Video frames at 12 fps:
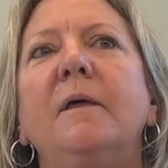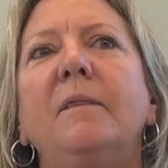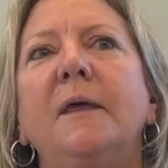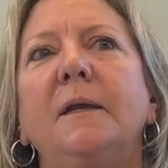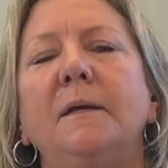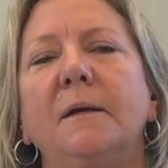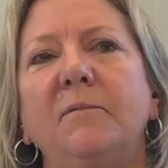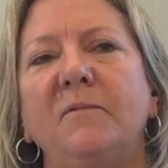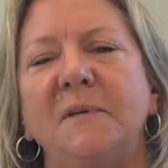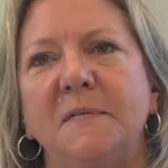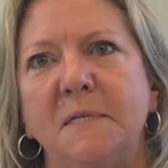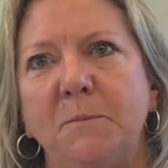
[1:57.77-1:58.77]
that
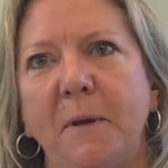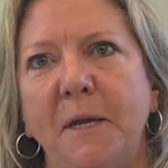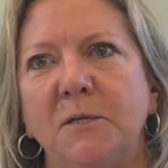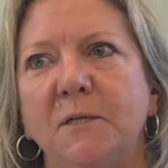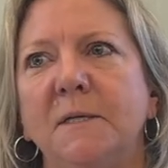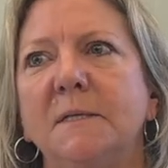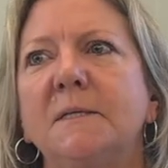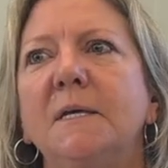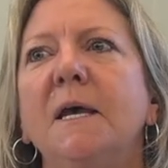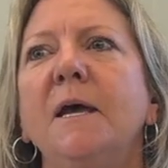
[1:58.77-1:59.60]
visits patients,